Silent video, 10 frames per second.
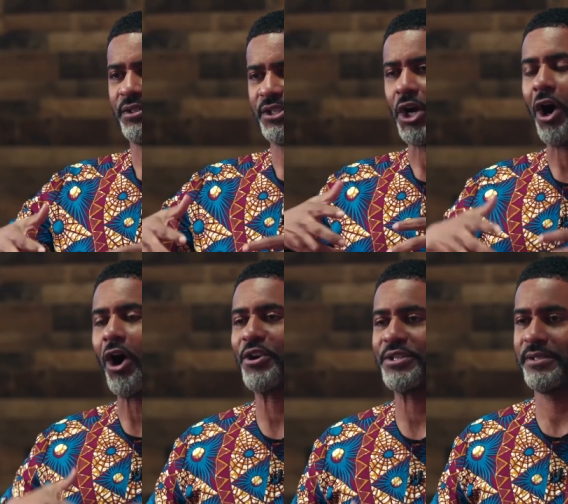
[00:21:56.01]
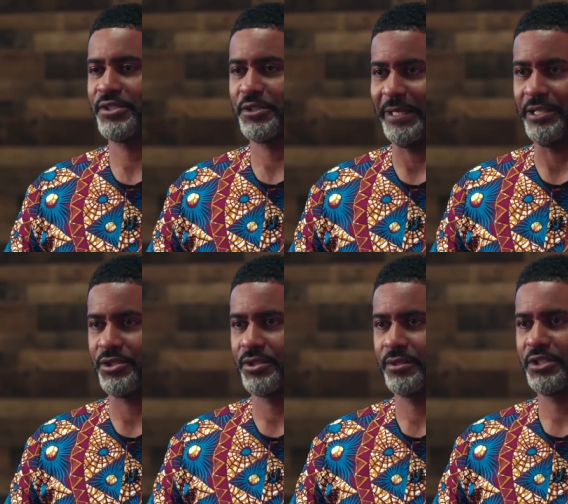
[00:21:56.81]
heart
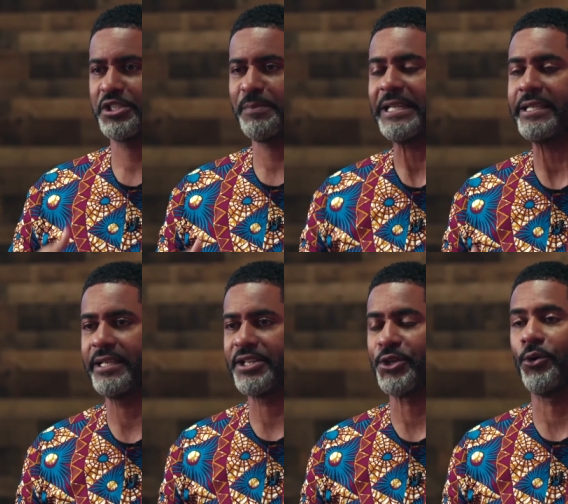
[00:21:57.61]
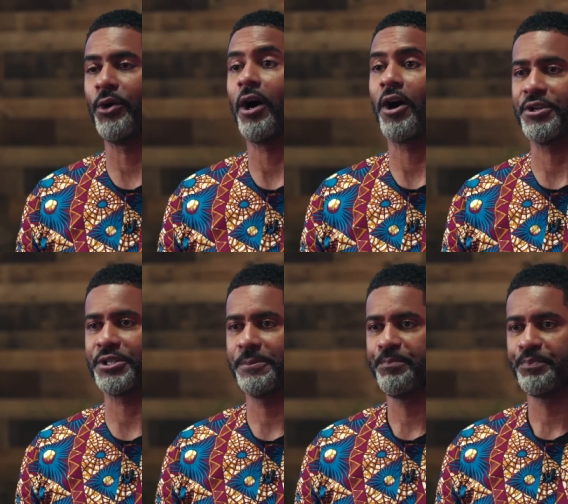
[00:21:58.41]
speech, speaking his whole
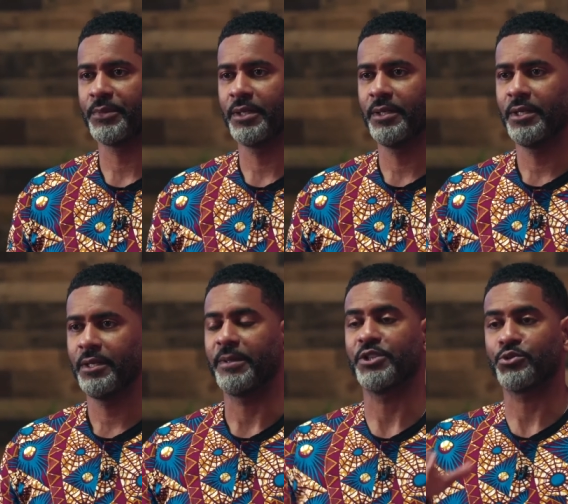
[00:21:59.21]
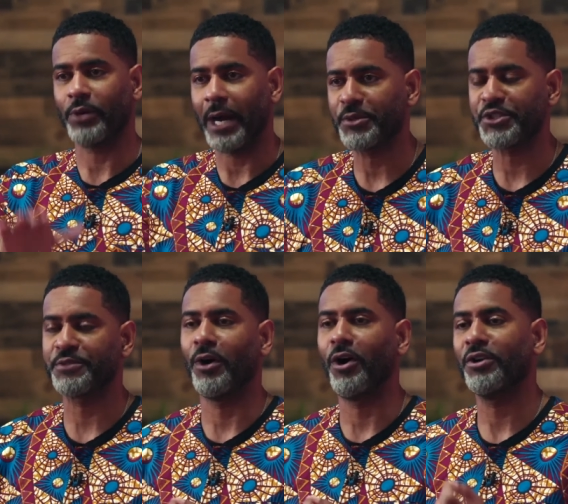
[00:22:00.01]
heart, because Robert
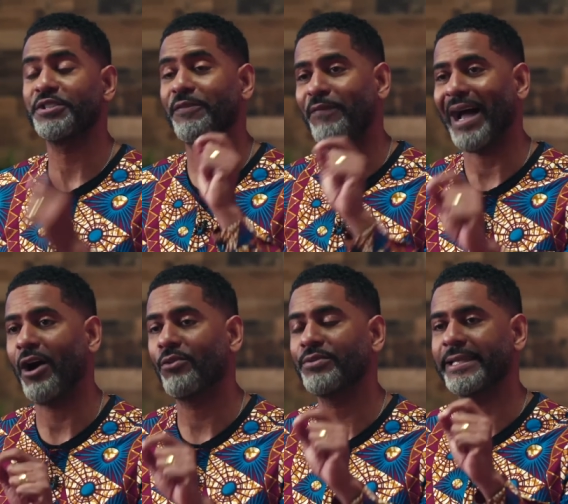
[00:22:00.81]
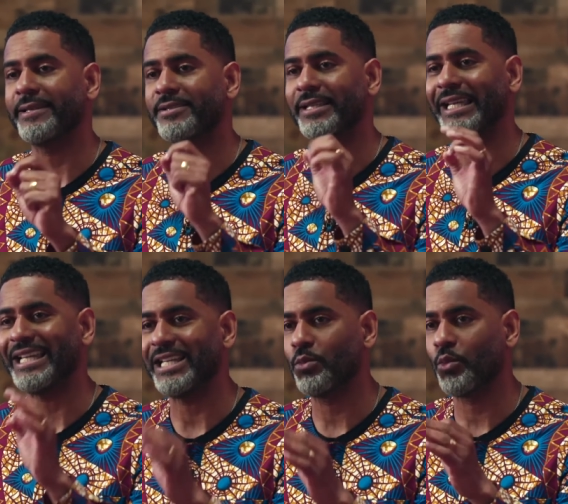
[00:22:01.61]
Smalls found his
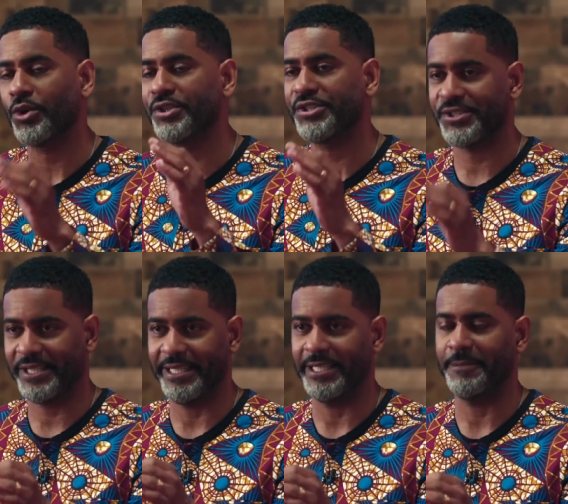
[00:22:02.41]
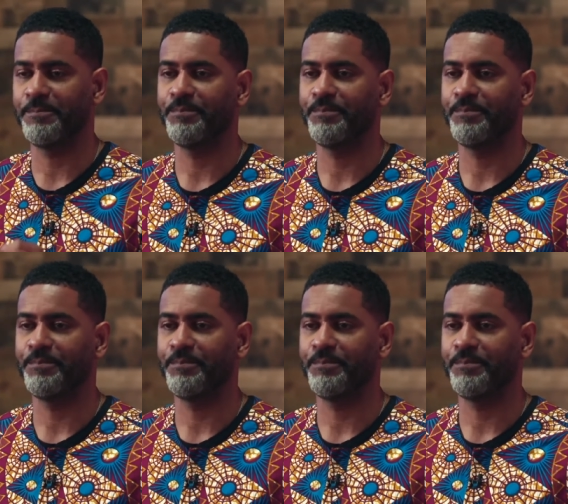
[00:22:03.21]
inward sea,